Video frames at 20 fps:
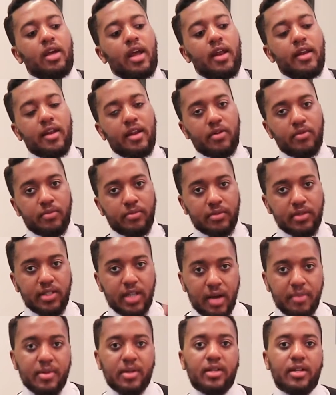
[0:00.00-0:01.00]
and then
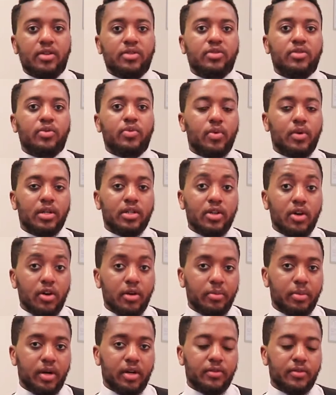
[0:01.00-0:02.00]
coming down to
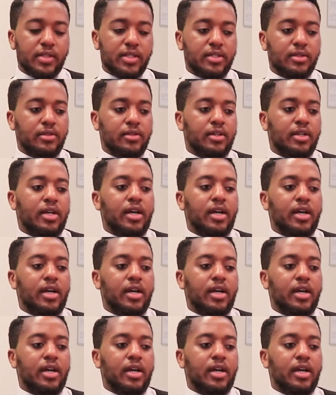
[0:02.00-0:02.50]
Guangdong province,